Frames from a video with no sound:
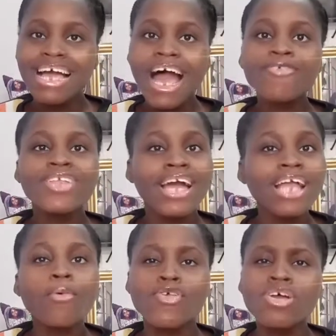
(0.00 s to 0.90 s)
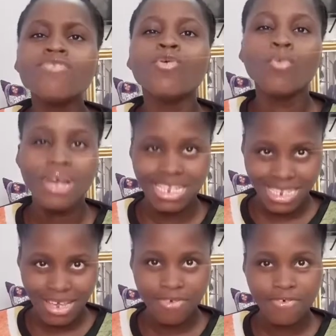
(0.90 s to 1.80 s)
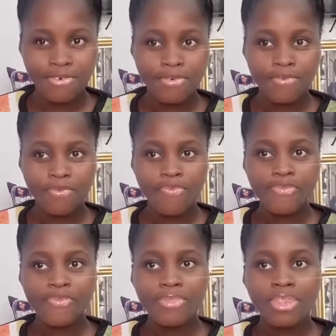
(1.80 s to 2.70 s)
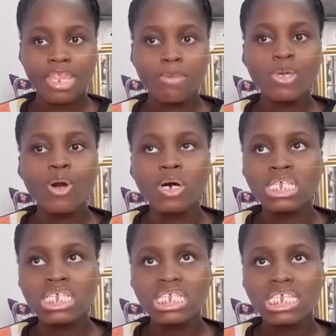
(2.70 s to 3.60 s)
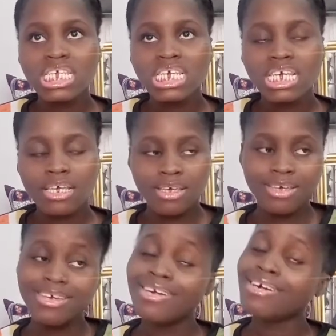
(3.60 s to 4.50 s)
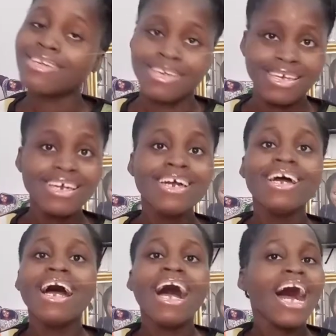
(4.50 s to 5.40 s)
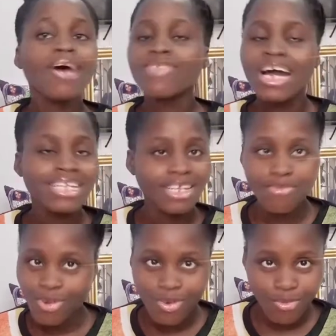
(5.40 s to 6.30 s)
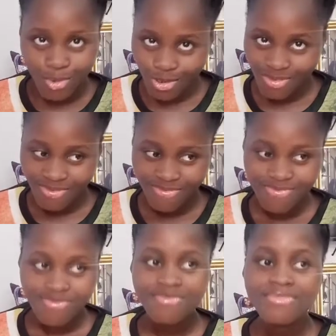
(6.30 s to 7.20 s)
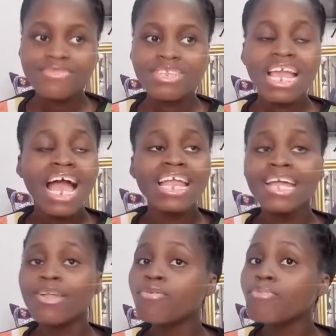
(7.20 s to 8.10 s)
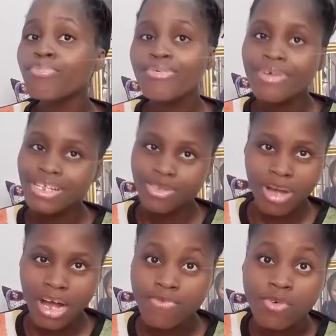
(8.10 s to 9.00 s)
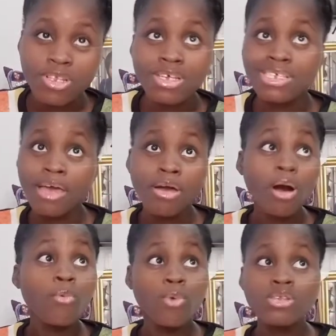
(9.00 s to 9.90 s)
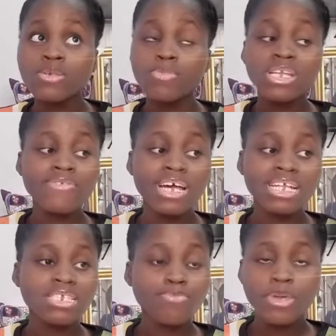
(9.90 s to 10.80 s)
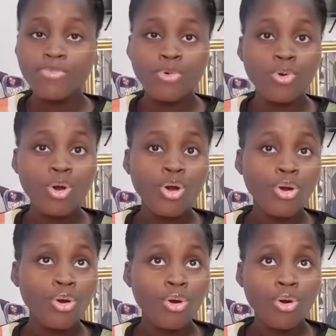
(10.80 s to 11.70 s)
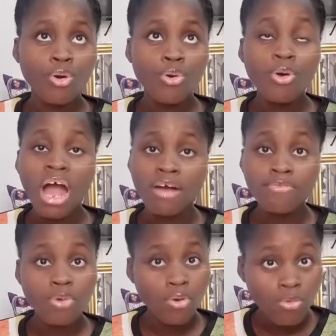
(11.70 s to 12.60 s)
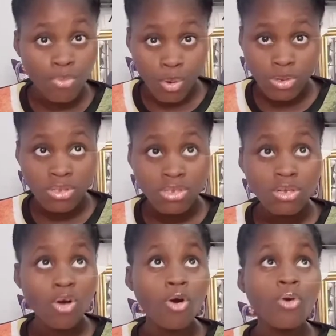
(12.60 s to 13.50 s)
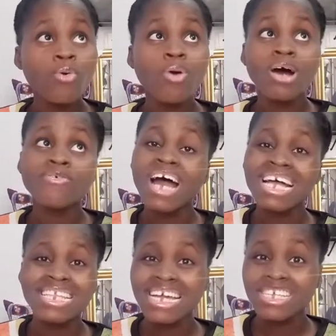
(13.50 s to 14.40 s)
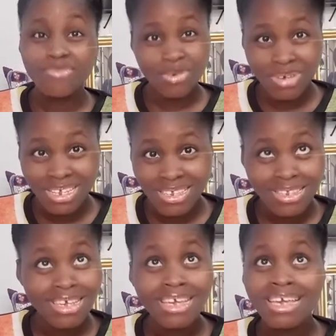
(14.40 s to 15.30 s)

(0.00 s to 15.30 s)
I feel like that question is even weird, safe. Because, okay, I've not had any broken bone. And I don't pray to have one because I want to believe that people who have broken bones or who have had that experience,